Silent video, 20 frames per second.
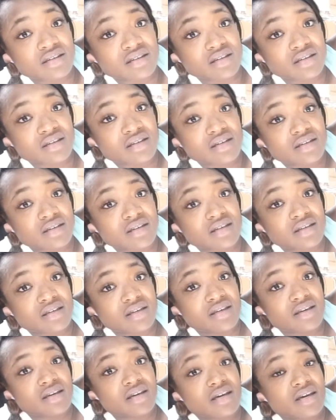
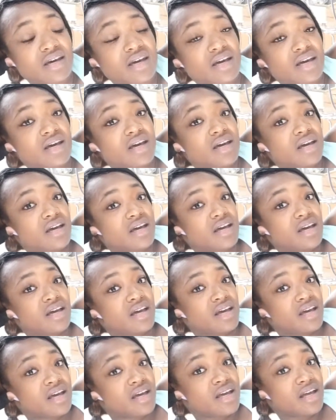
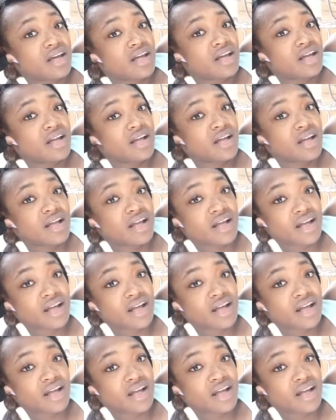[no speech]